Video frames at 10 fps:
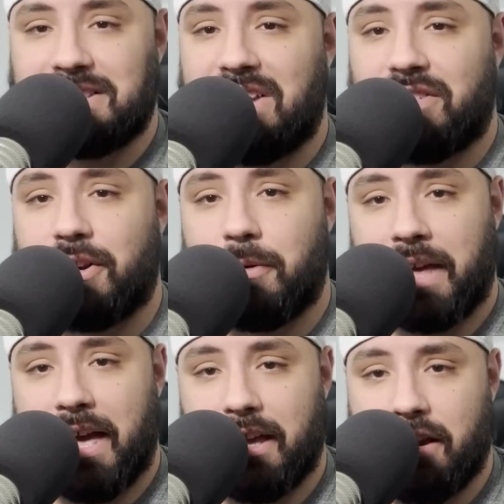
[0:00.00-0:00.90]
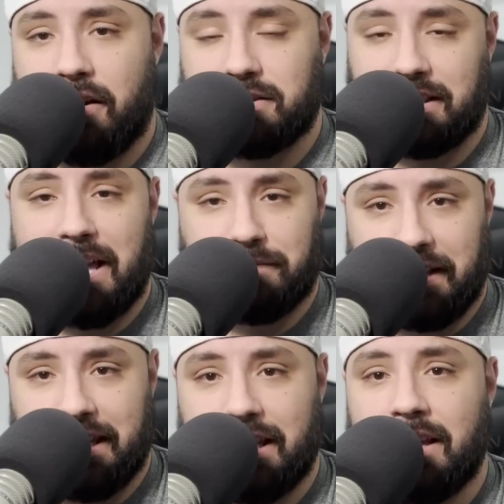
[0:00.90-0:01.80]
He's having an okay year. He's a
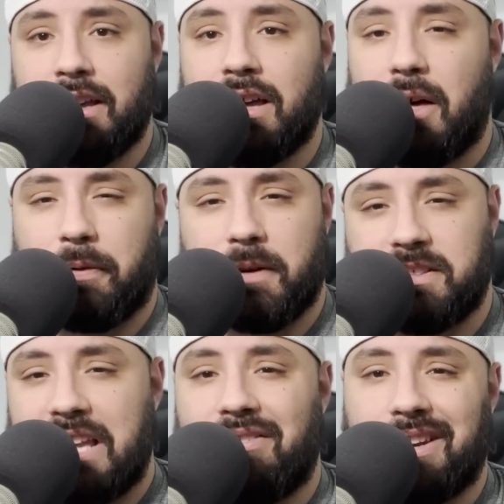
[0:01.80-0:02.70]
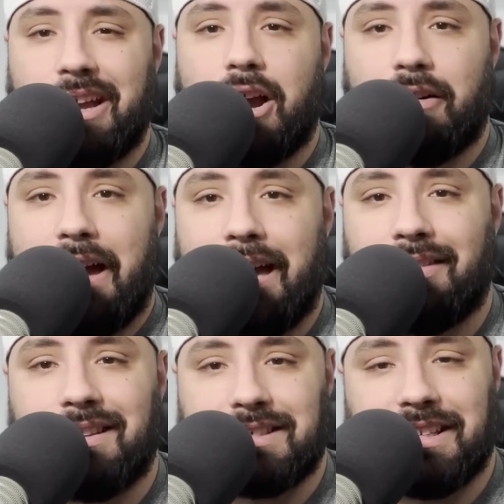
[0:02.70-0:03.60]
lefty, a 3.7 ERA.
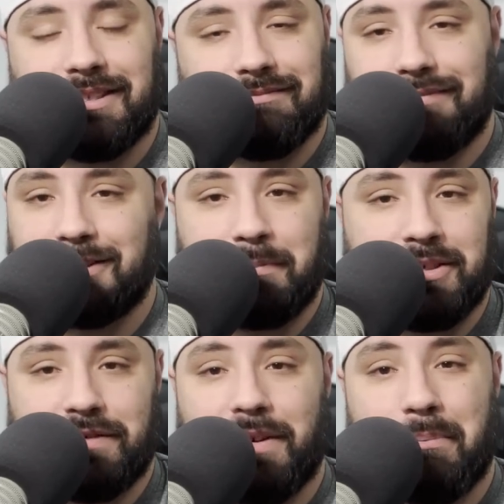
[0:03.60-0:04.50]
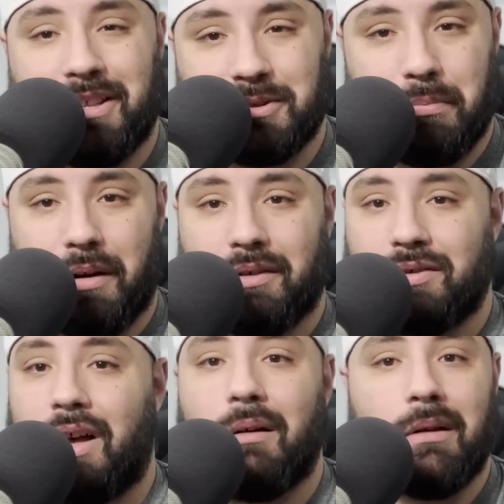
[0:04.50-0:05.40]
Listen, he's pitching for Pittsburgh,
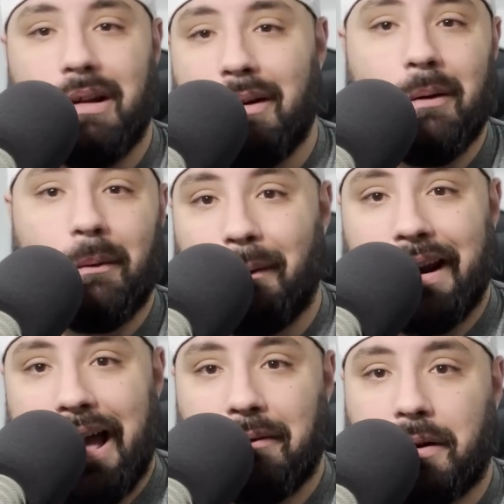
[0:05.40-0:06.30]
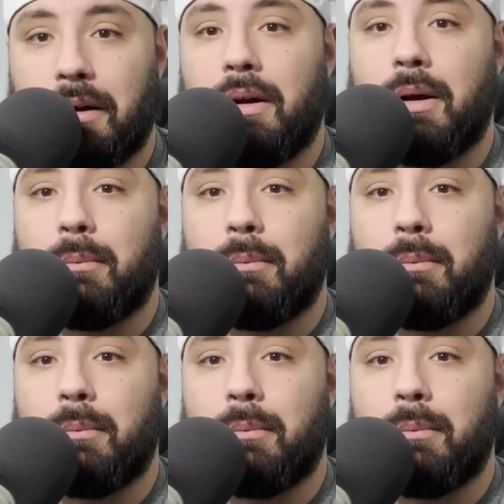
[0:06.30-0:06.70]
so whatever.